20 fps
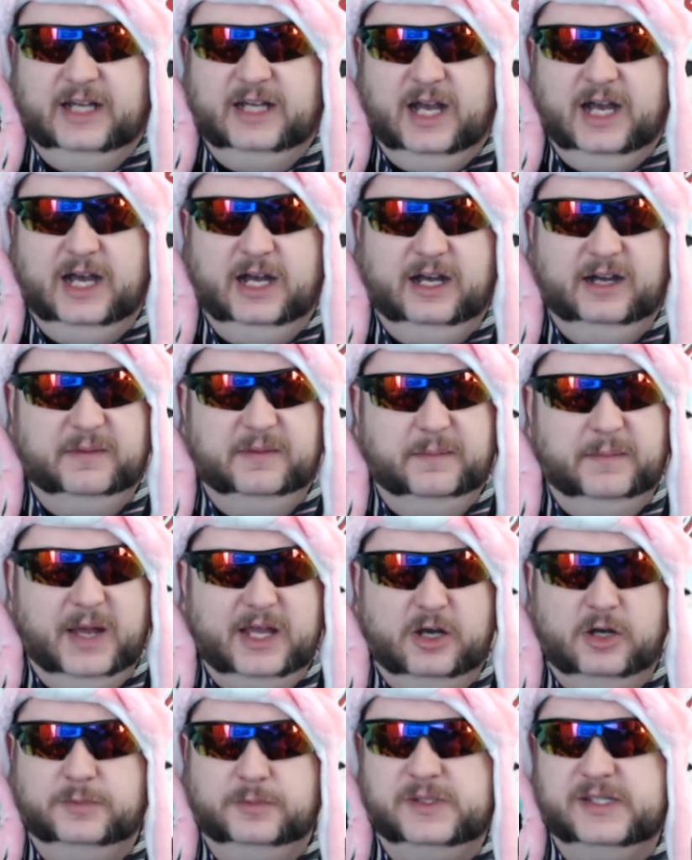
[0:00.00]
I
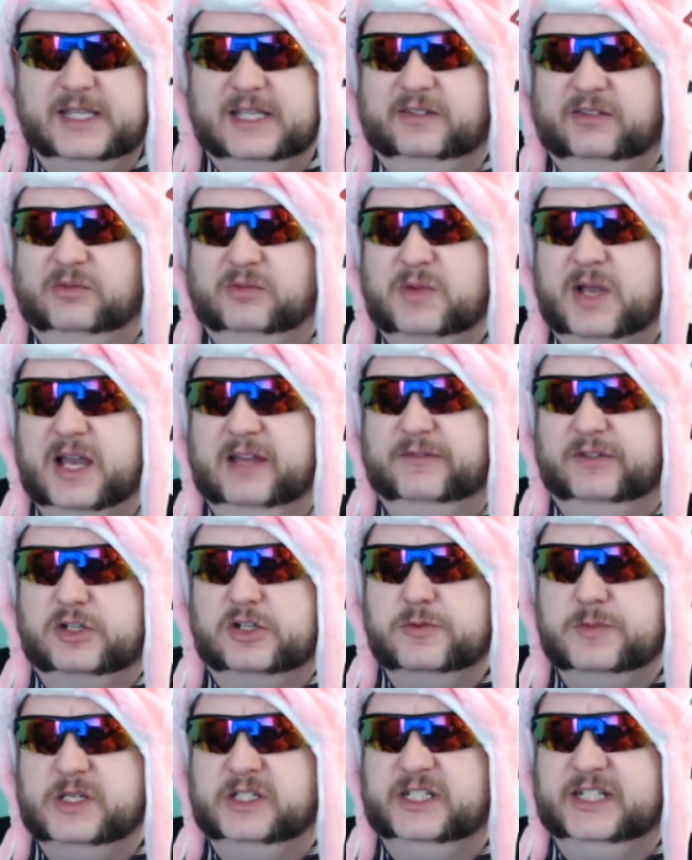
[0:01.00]
hope to get some kind of a
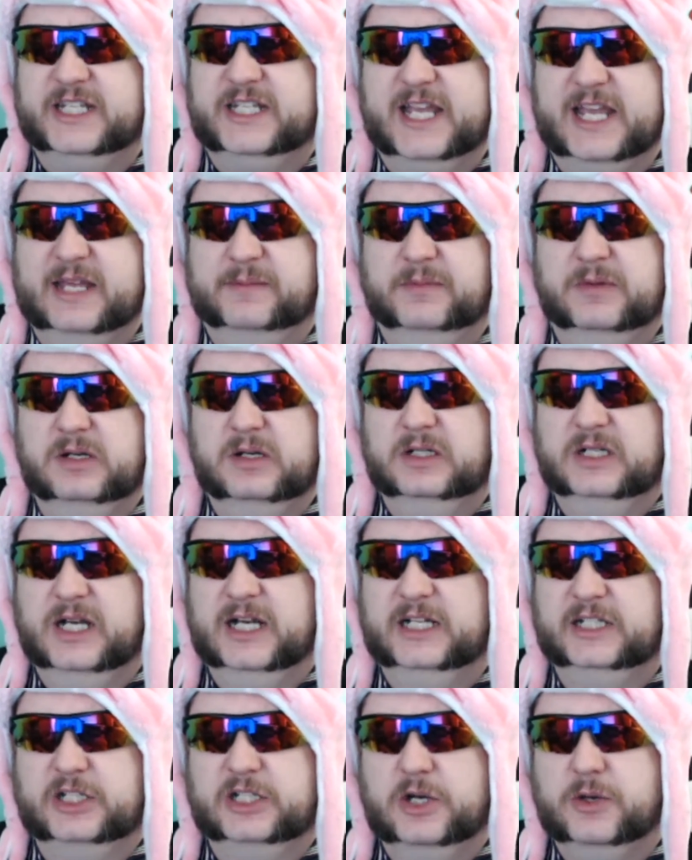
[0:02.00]
community game
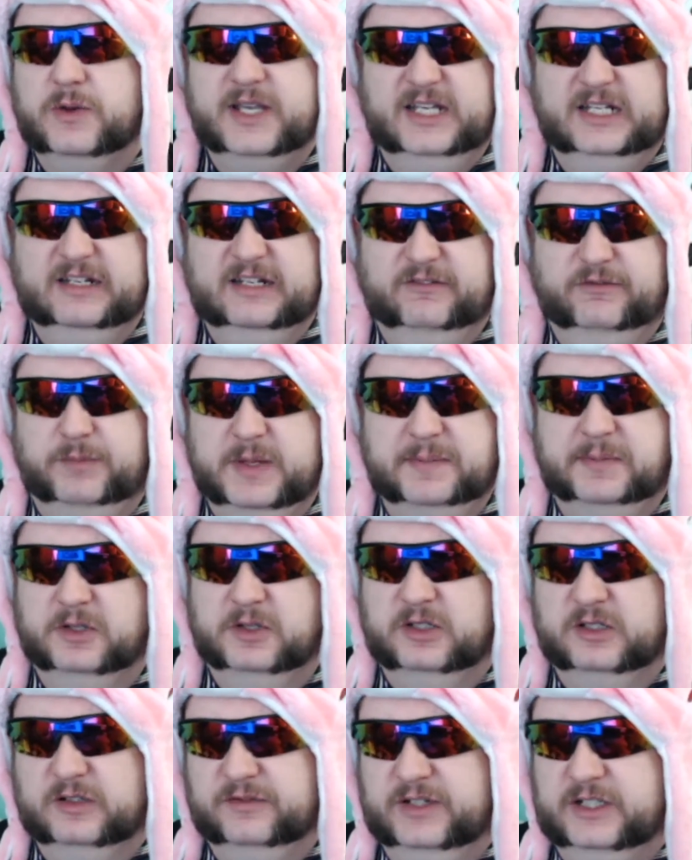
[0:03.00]
going if people
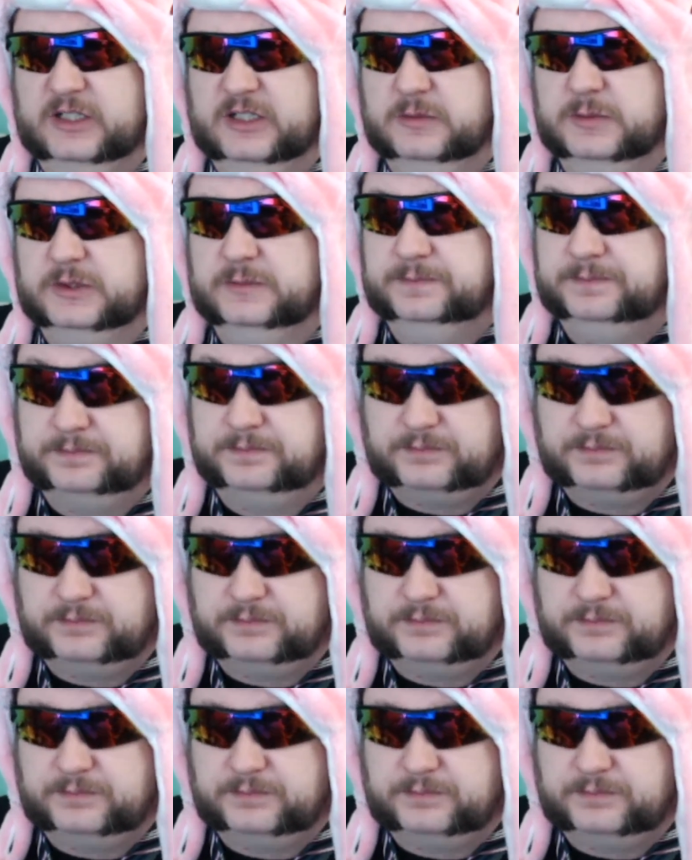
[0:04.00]
are available.